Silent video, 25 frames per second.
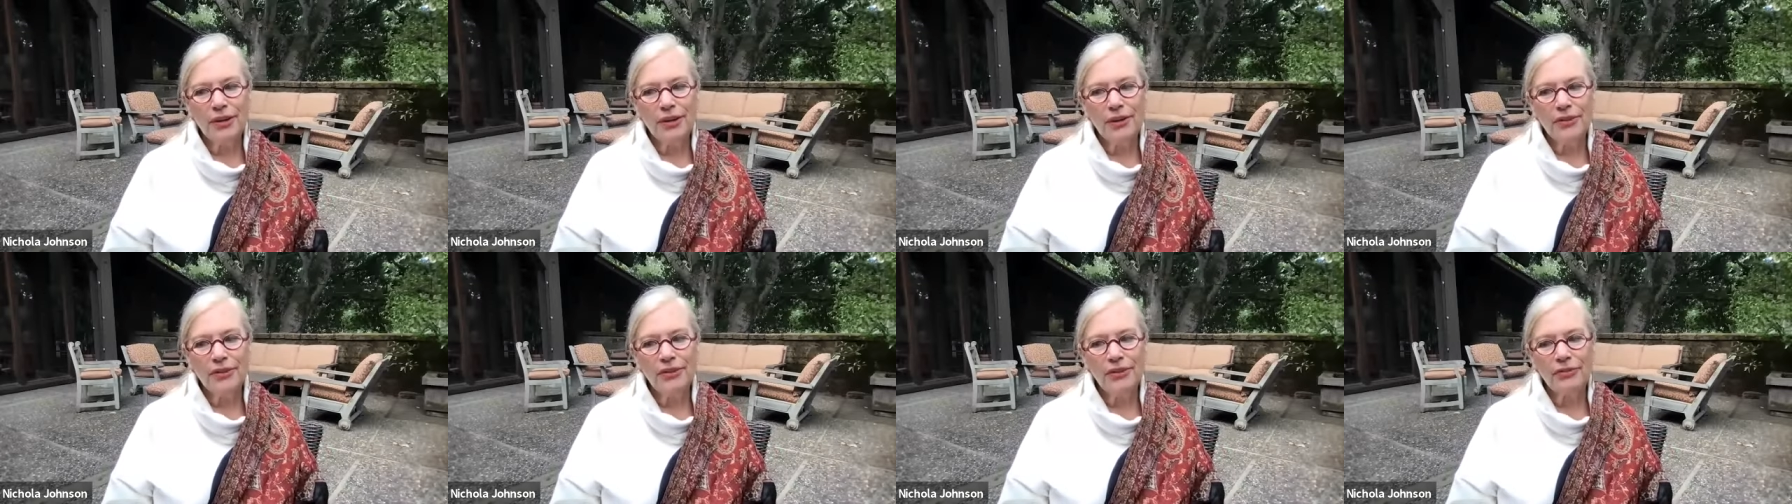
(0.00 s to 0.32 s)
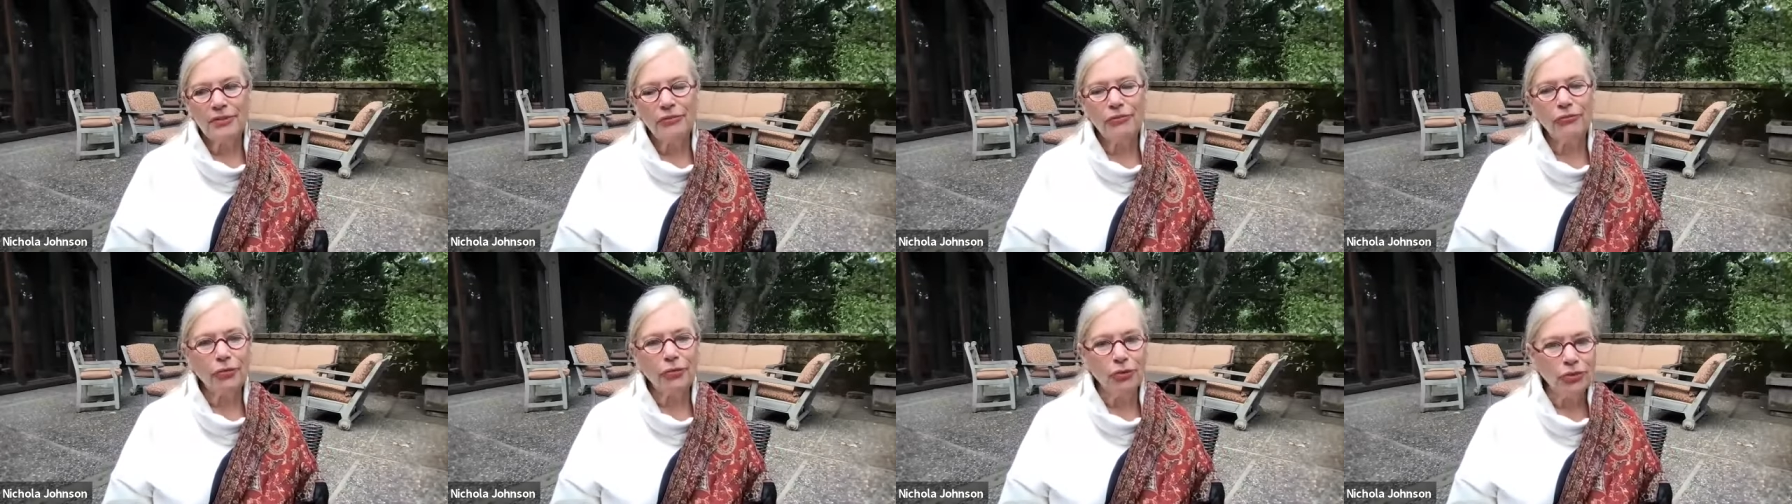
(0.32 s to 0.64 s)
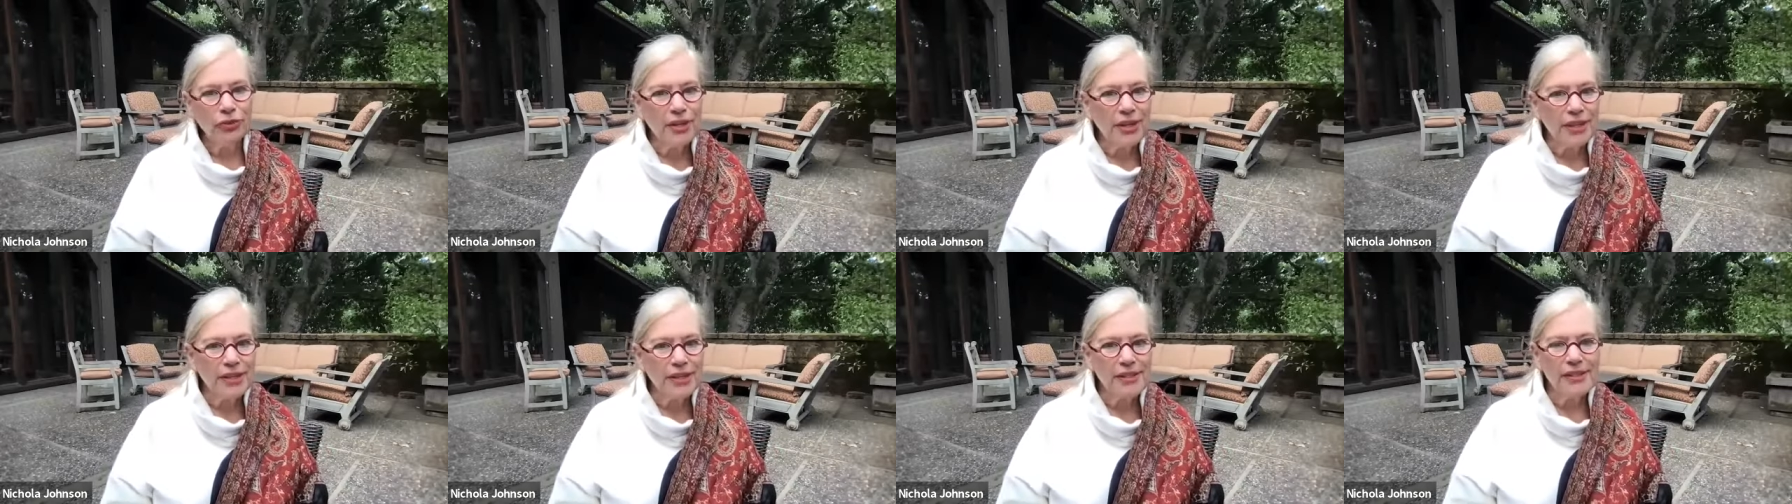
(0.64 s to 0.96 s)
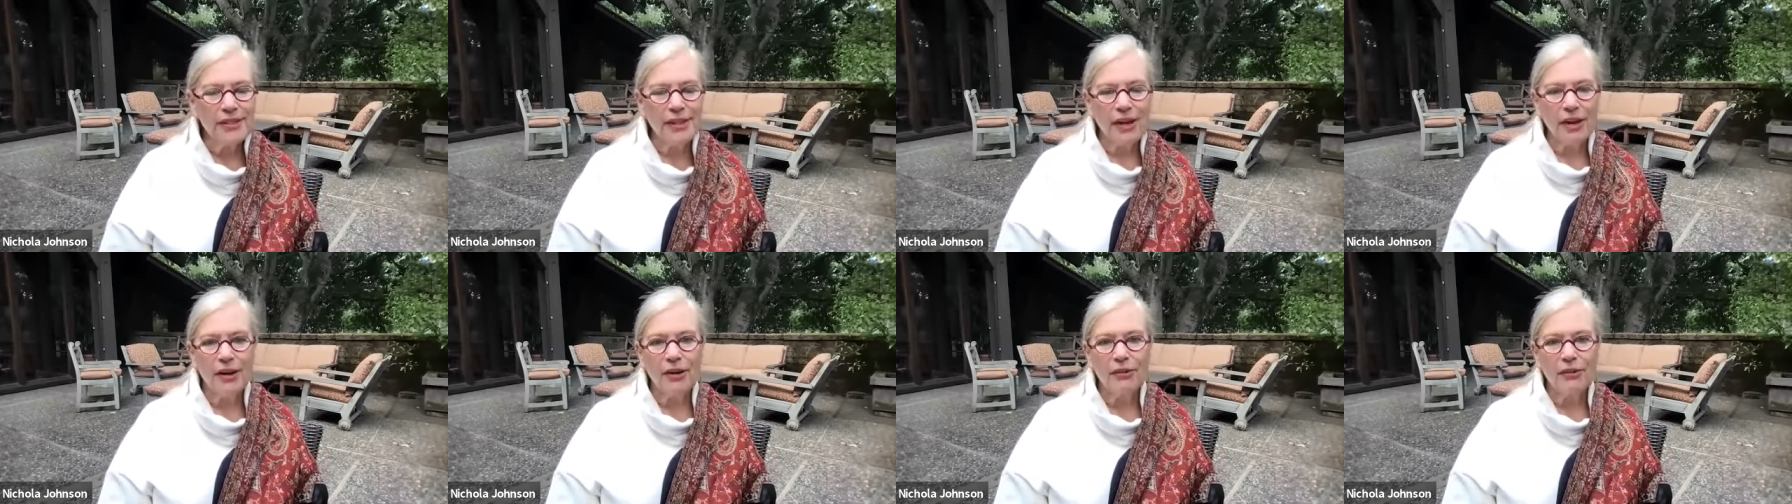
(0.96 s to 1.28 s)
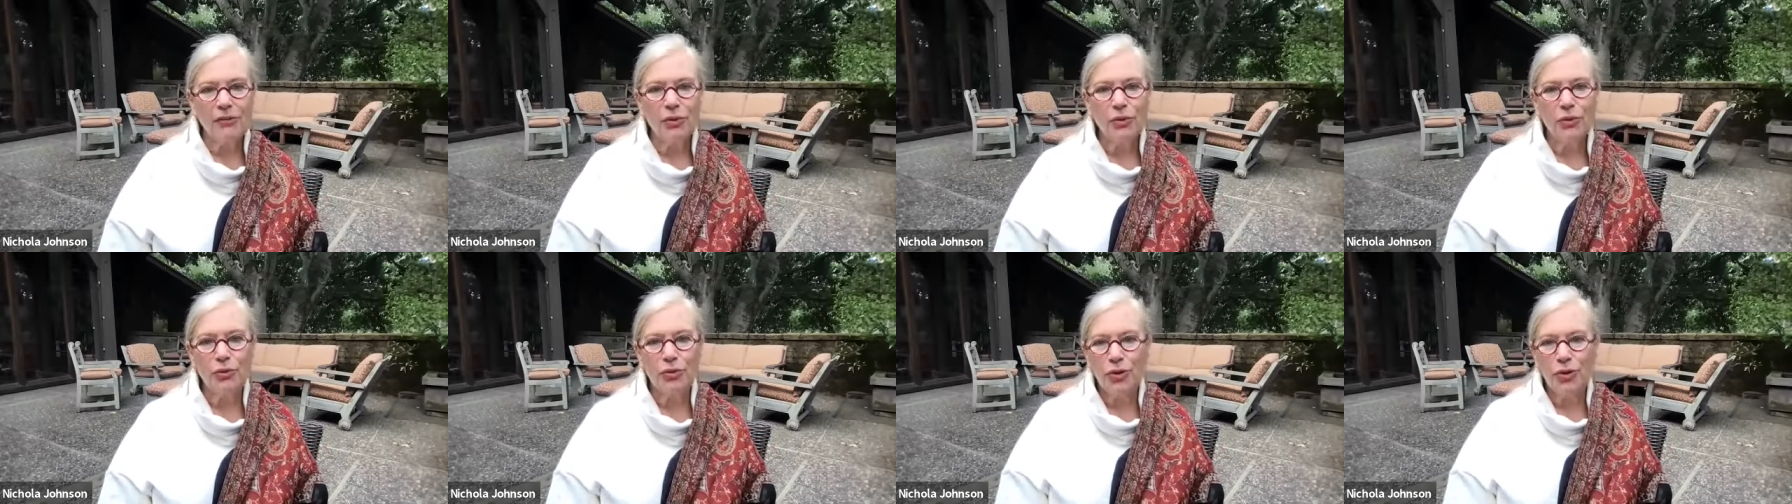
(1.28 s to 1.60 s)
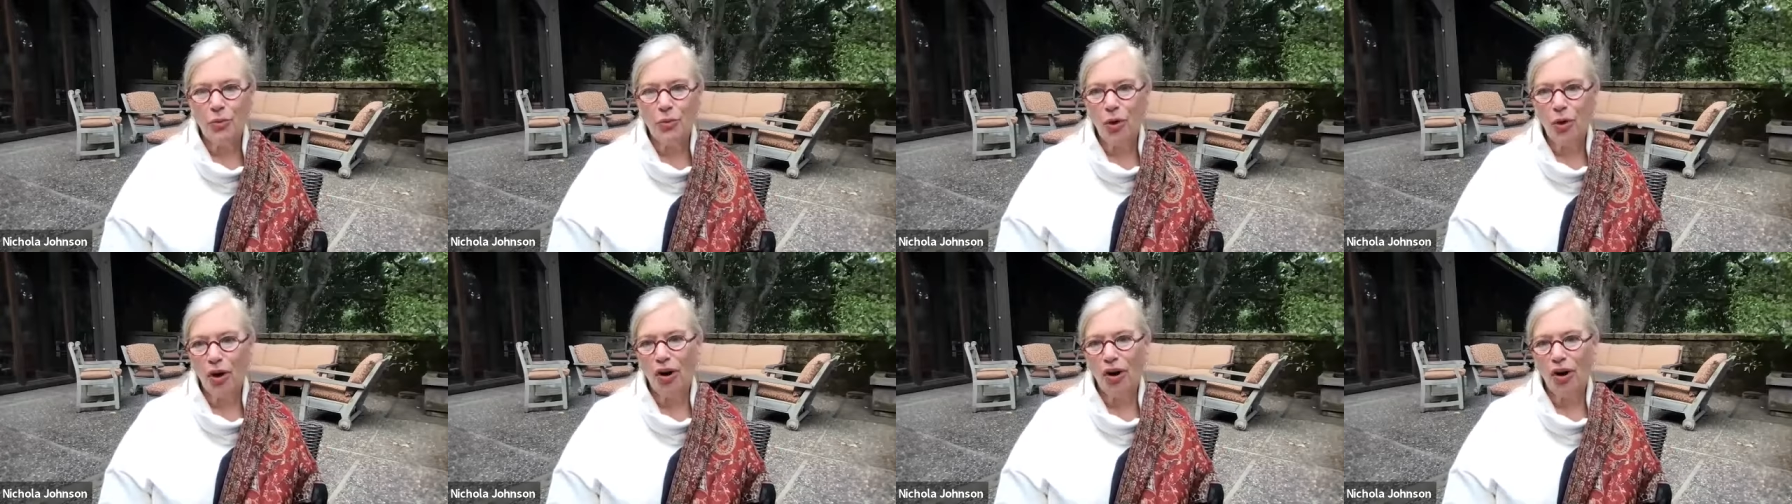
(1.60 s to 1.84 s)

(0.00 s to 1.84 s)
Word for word: the fullness of who you